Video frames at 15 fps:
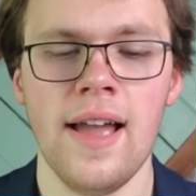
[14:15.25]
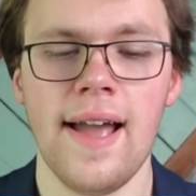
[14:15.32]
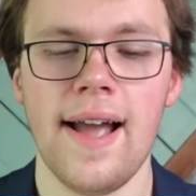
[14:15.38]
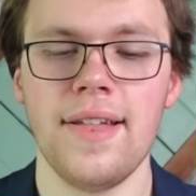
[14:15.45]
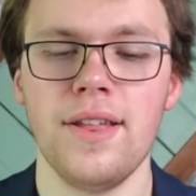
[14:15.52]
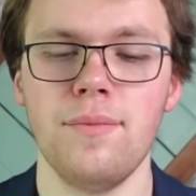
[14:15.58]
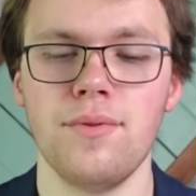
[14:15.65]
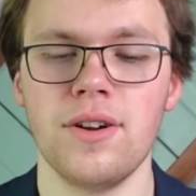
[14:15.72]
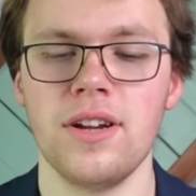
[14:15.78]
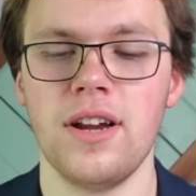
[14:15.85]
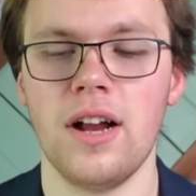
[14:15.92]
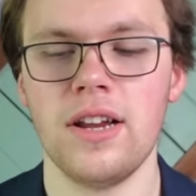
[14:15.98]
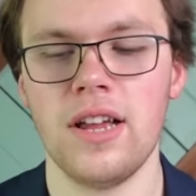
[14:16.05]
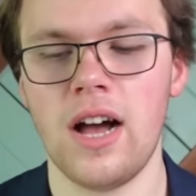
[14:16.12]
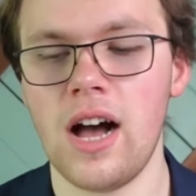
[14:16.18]
And they bring
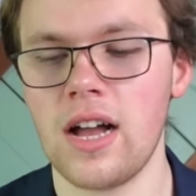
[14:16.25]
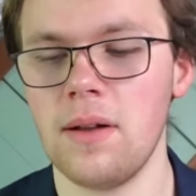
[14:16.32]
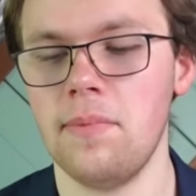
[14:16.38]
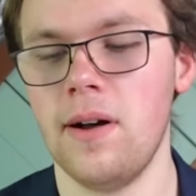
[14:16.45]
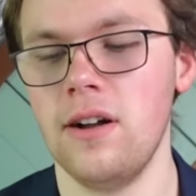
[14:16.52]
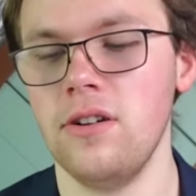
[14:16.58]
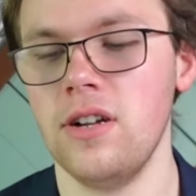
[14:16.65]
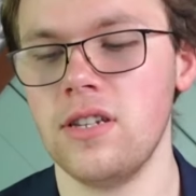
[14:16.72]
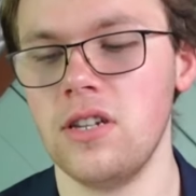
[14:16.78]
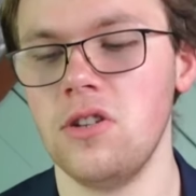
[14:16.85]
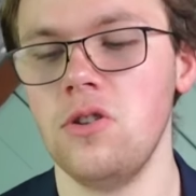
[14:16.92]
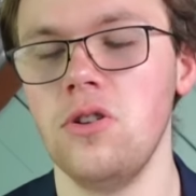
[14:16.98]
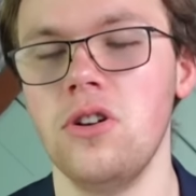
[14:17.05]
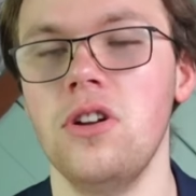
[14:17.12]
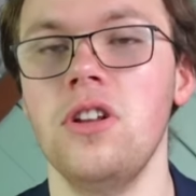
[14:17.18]
Jani Hakanpää, who gets a
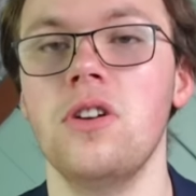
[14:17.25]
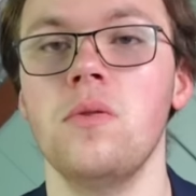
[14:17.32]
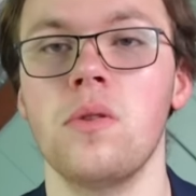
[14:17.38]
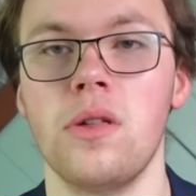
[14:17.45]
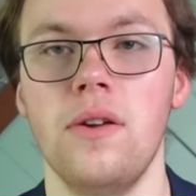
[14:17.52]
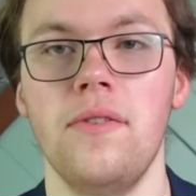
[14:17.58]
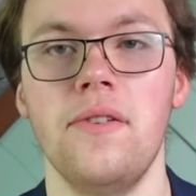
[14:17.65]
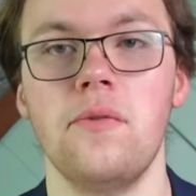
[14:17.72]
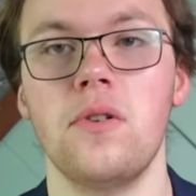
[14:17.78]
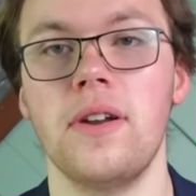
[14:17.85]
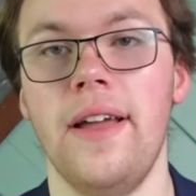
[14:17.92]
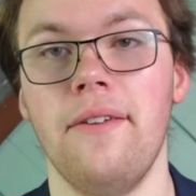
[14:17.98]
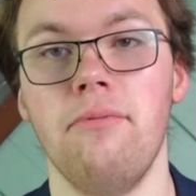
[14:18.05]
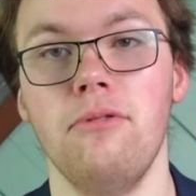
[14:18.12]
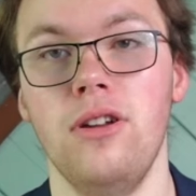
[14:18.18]
two year deal with the AV of
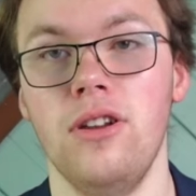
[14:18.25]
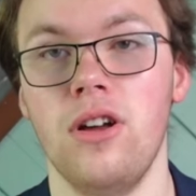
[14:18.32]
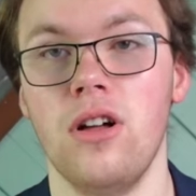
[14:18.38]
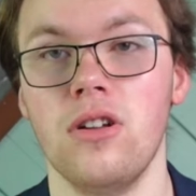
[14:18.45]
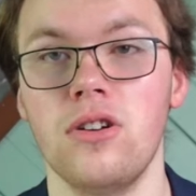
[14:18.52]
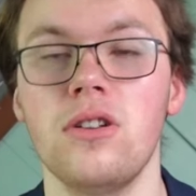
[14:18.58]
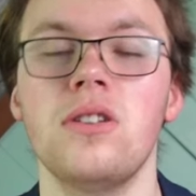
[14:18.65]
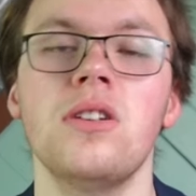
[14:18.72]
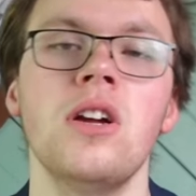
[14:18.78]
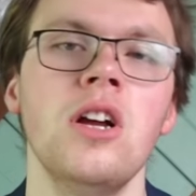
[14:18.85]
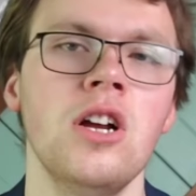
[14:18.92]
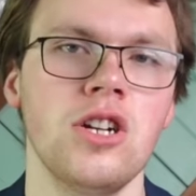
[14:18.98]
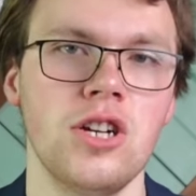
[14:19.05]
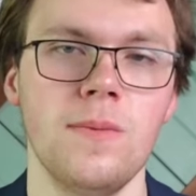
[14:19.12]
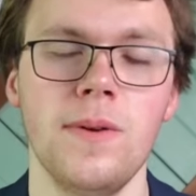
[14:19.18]
$1.5
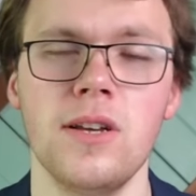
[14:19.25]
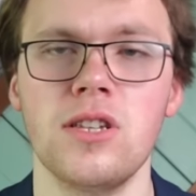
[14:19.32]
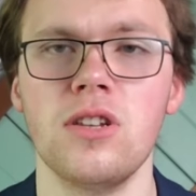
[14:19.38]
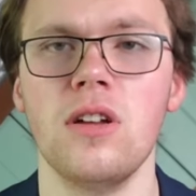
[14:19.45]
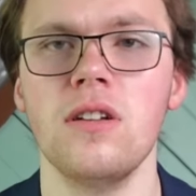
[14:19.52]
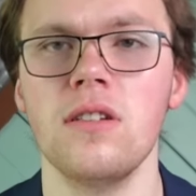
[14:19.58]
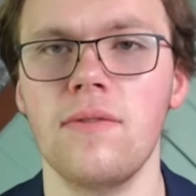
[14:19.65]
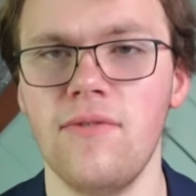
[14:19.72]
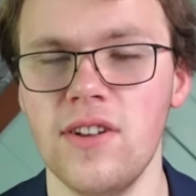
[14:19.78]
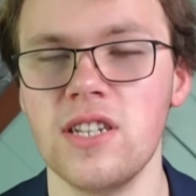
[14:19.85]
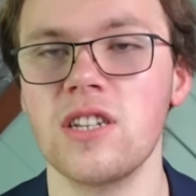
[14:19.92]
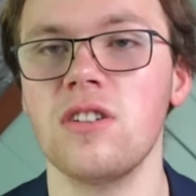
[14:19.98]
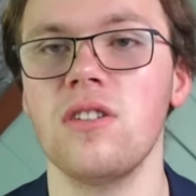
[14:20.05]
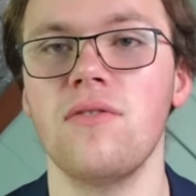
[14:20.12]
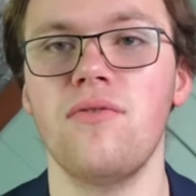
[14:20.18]
million. Should be a solid
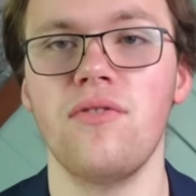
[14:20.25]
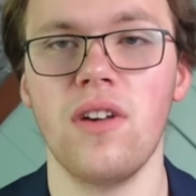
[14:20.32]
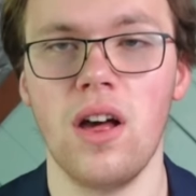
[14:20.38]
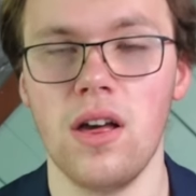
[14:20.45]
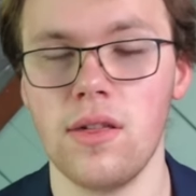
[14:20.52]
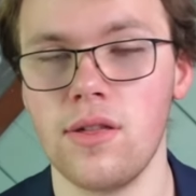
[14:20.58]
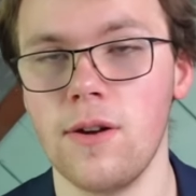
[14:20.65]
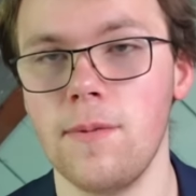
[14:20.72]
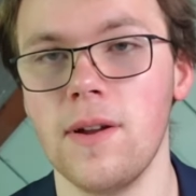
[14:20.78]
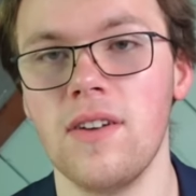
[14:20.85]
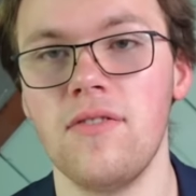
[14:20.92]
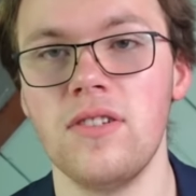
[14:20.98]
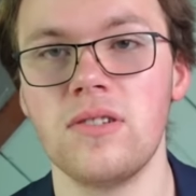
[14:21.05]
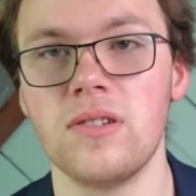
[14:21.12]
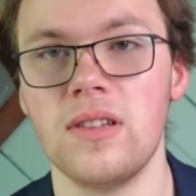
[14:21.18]
physical uh, third pair
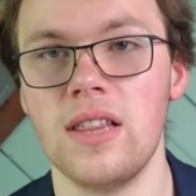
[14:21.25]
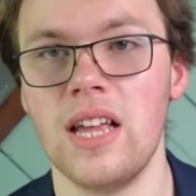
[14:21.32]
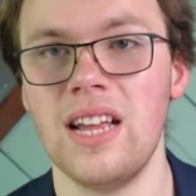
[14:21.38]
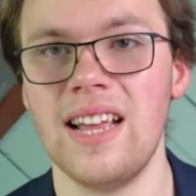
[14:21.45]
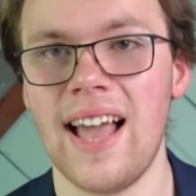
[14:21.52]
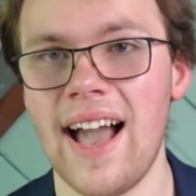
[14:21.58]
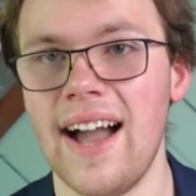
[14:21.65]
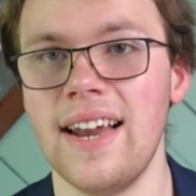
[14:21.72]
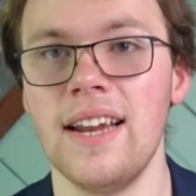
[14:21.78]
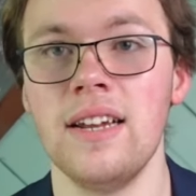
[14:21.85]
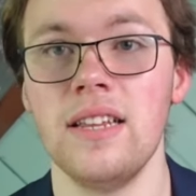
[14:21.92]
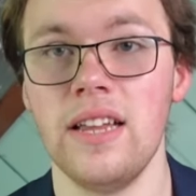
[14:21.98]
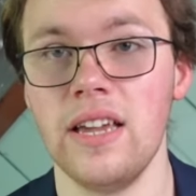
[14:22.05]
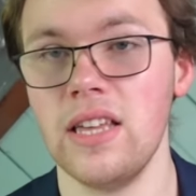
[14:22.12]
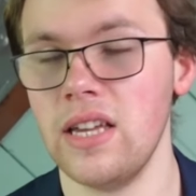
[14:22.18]
offense that they had
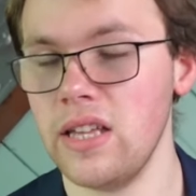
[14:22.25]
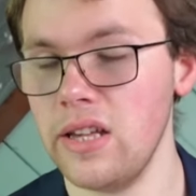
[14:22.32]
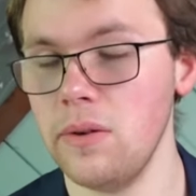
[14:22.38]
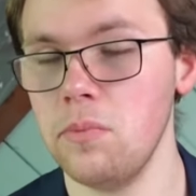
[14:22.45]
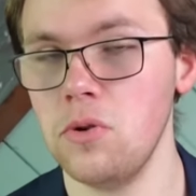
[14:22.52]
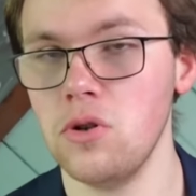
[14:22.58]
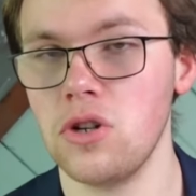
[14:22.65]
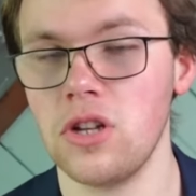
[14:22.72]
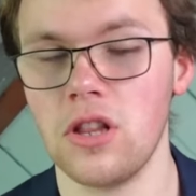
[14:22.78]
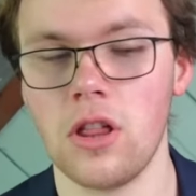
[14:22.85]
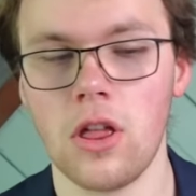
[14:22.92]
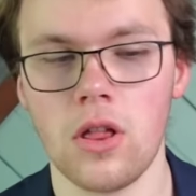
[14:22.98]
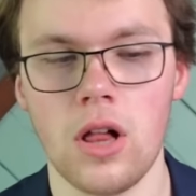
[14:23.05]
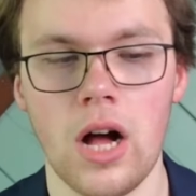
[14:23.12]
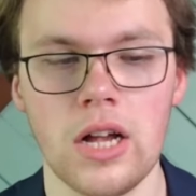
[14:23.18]
in Ilya Lyubushkin that
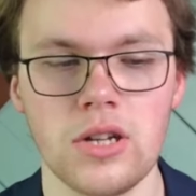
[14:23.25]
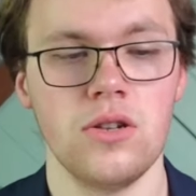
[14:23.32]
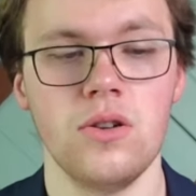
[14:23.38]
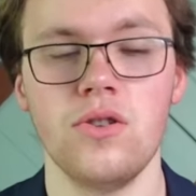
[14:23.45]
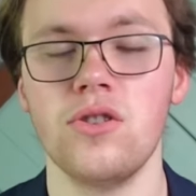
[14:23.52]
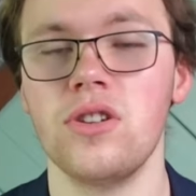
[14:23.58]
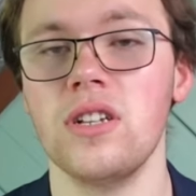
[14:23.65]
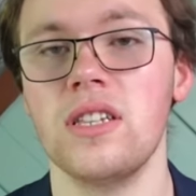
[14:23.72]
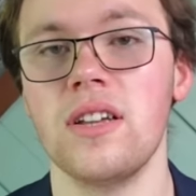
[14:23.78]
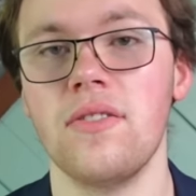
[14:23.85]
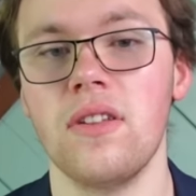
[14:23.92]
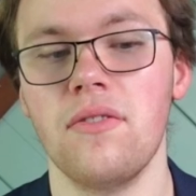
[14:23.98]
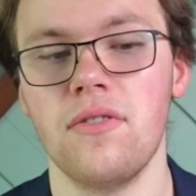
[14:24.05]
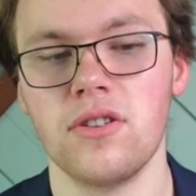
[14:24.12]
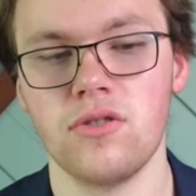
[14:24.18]
they lost. So interesting stuff
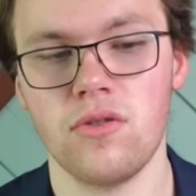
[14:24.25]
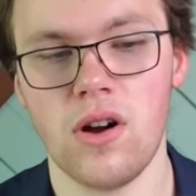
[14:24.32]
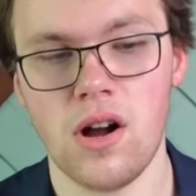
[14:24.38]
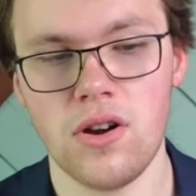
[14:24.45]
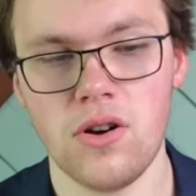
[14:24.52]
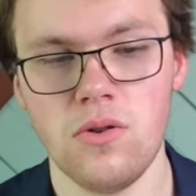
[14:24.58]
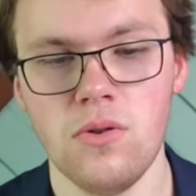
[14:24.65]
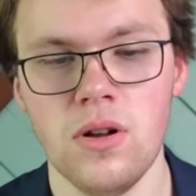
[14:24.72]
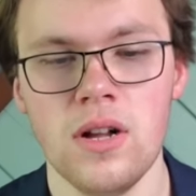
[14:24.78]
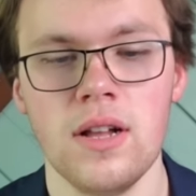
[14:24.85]
there for Toronto.